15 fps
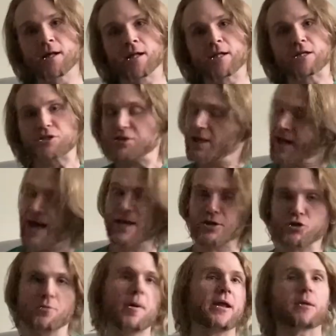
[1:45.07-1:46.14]
Shit, I had a
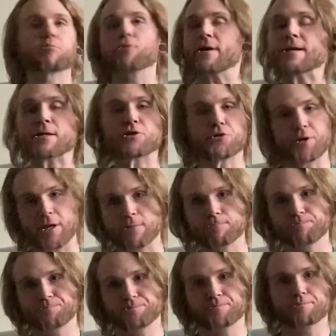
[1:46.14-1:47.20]
traumatic brain injury.
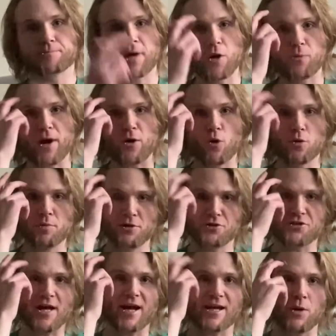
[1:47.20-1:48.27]
My right orbital
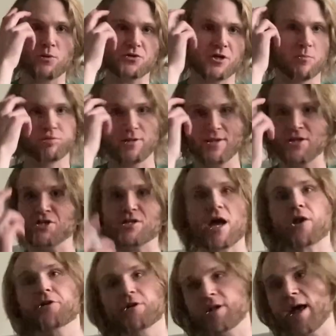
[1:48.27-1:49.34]
socket was completely
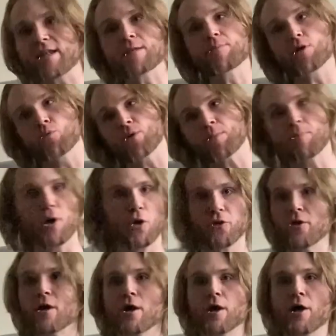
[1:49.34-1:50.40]
shattered and had to be
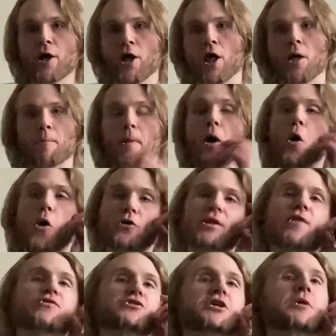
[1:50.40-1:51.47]
rebuilt. My whole
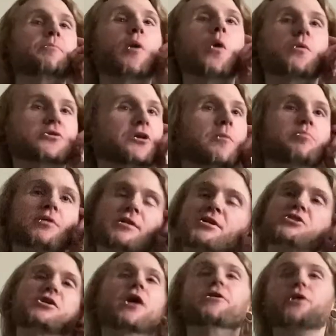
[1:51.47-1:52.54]
left cheekbone was completely
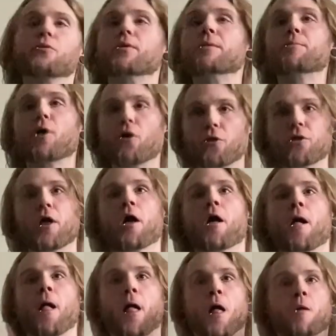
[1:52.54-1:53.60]
shattered and rebuilt.
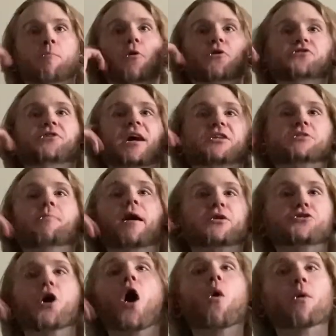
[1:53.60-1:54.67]
Both sides of my
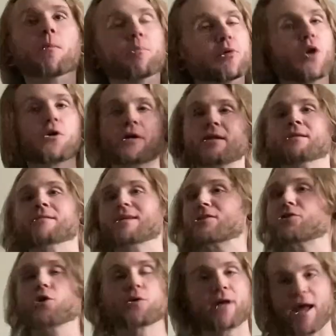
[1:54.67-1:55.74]
jaw were broken,
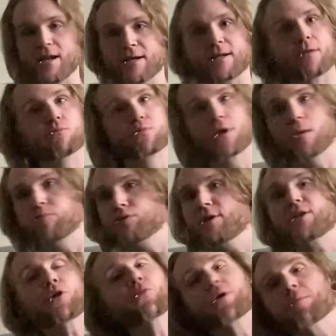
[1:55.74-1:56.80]
dislocated, and
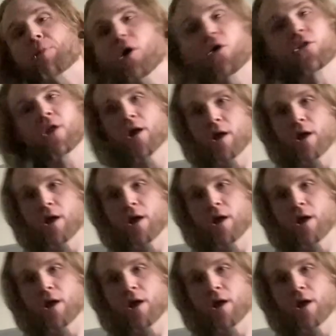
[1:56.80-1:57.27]
completely rebuilt.